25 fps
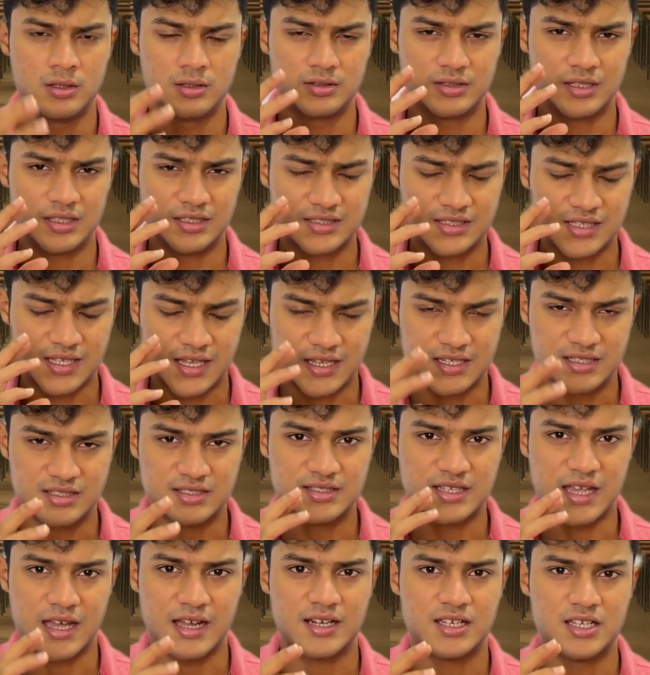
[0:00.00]
That's
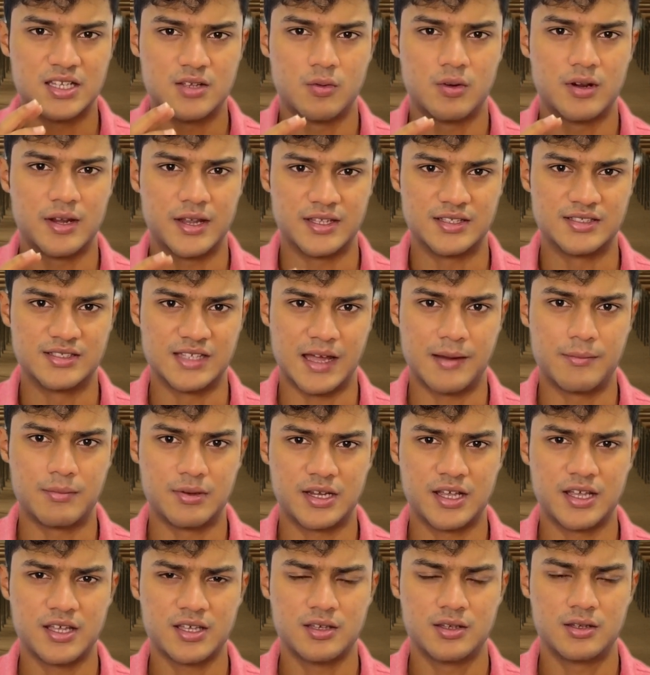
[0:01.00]
exactly what exam
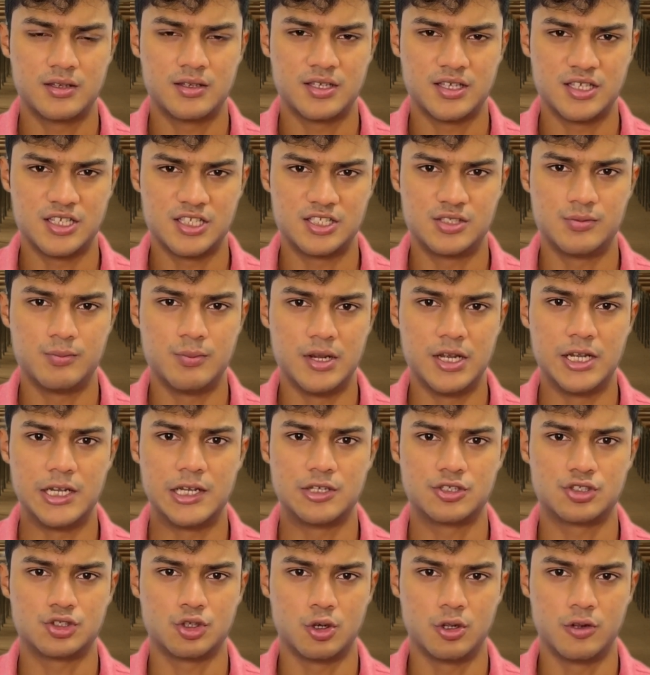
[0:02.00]
tech is built
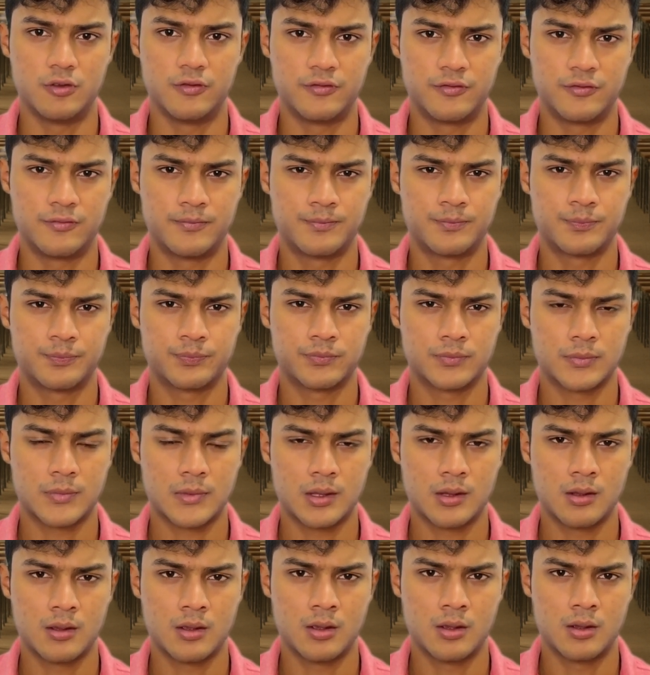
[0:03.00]
to solve.
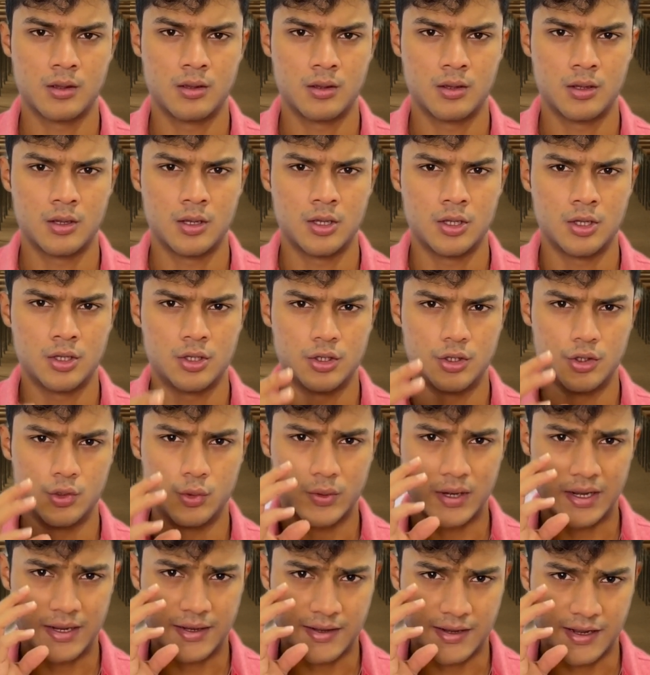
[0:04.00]
You
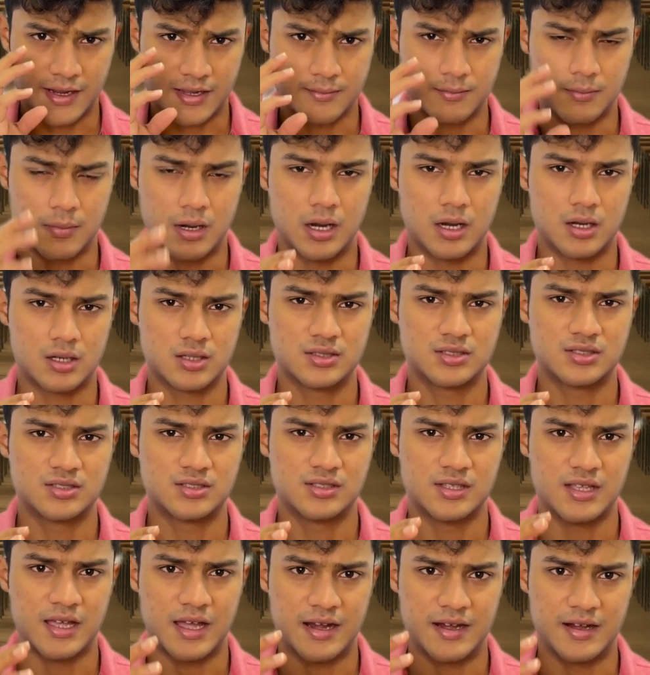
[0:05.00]
can track
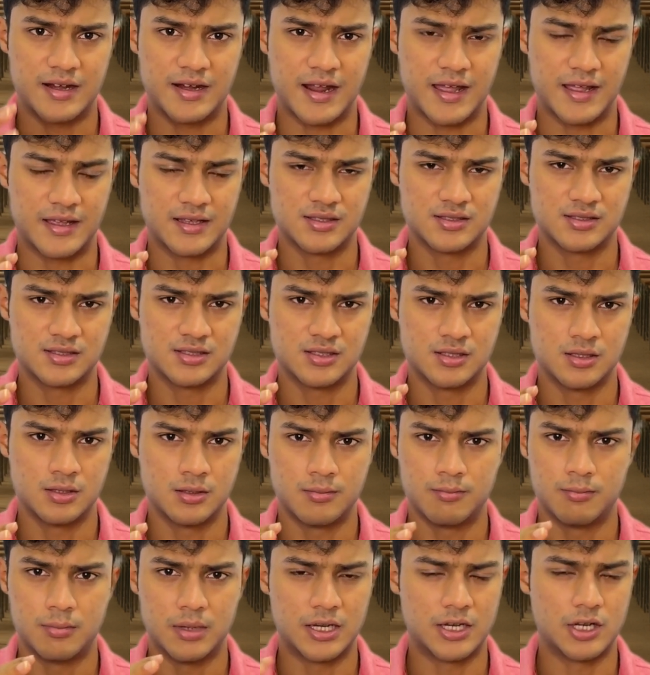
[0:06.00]
marks and ranks,
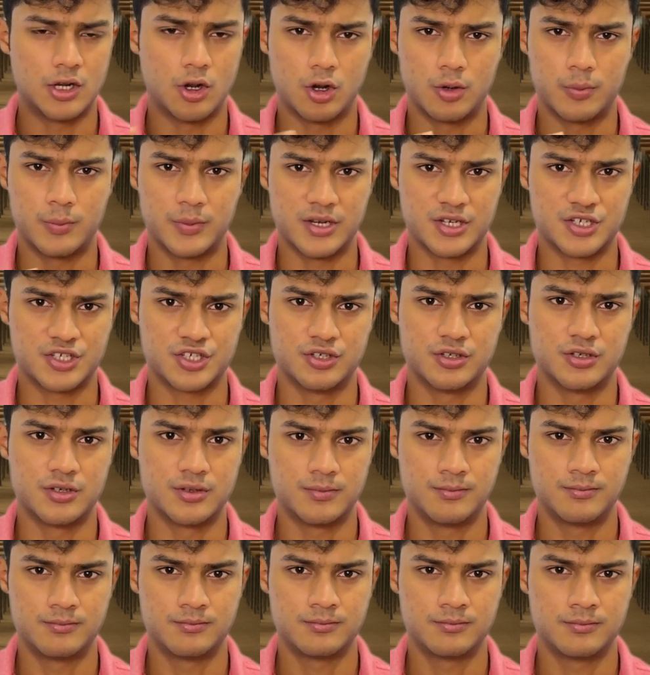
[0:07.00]
but not pressure.
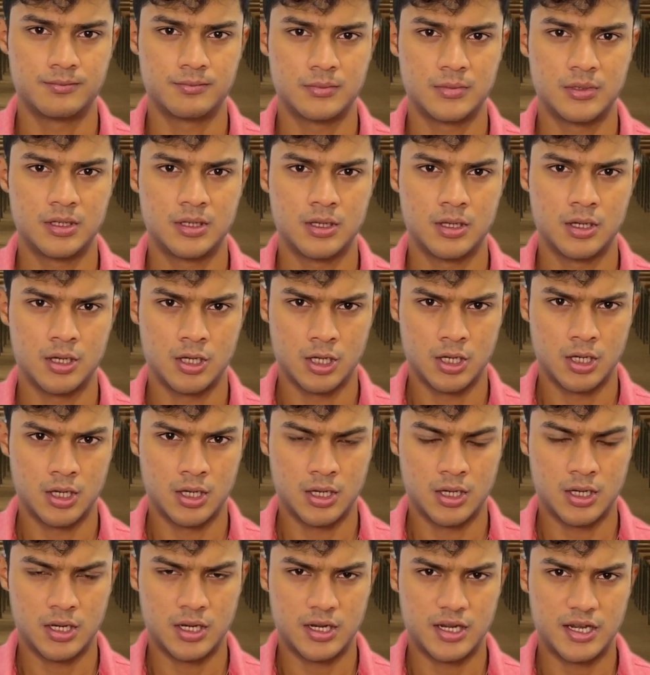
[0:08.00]

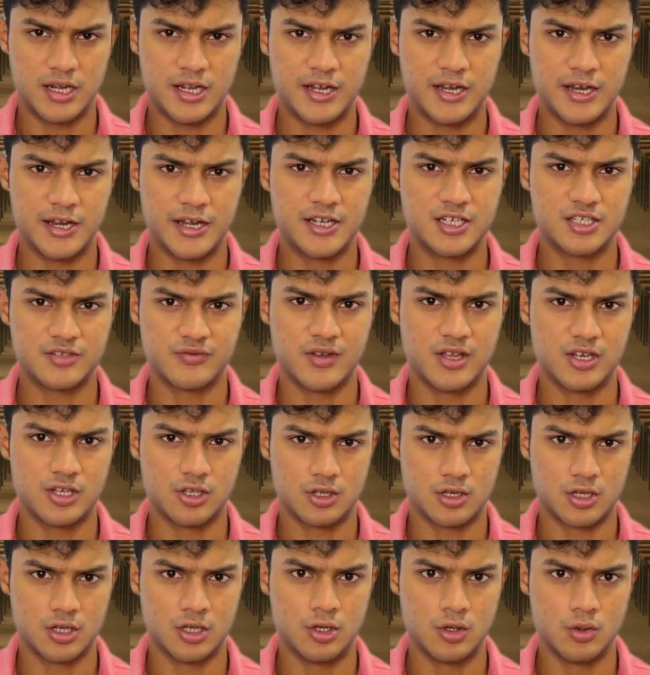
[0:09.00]
It hits when
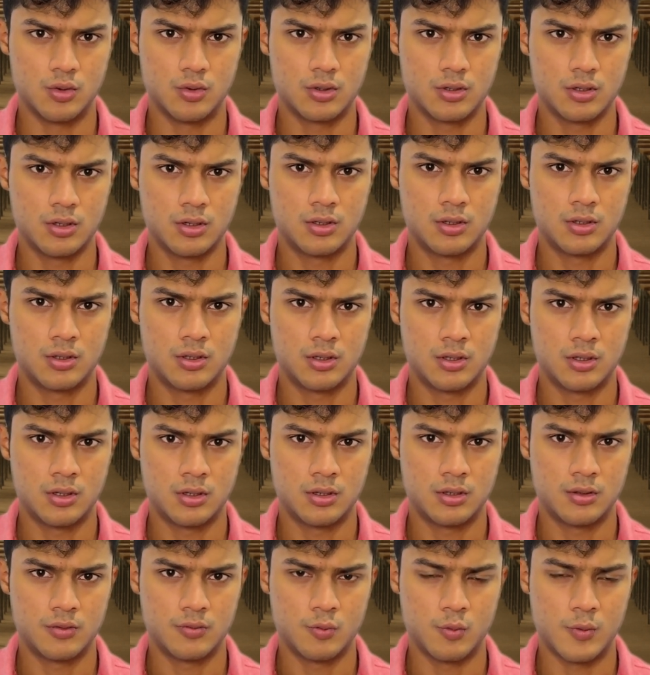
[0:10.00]
you're alone
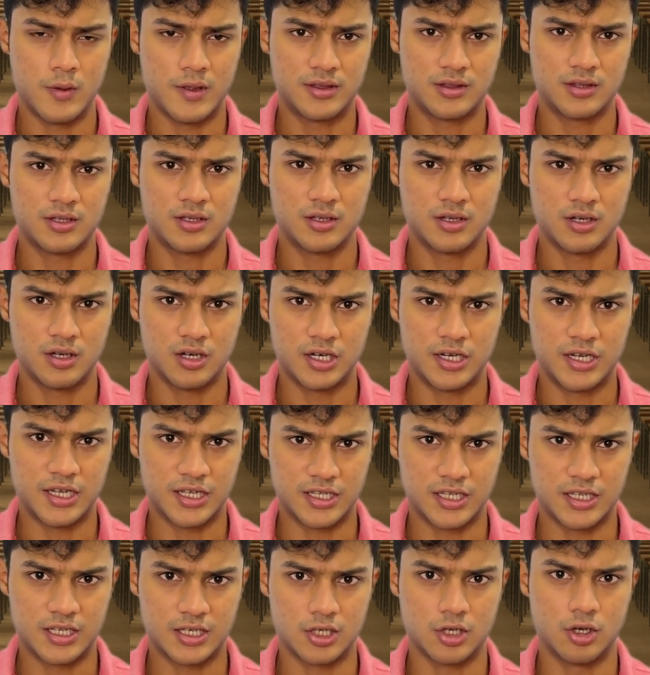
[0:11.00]
with a
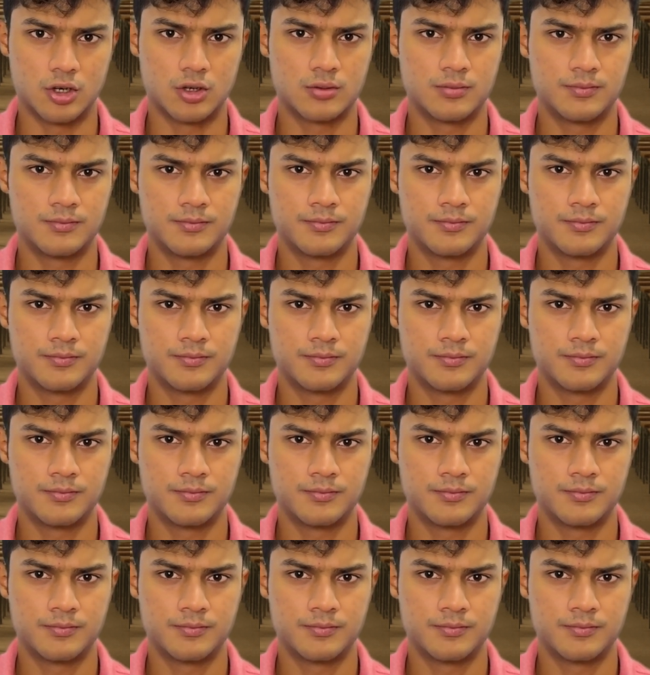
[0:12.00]
ticking clock.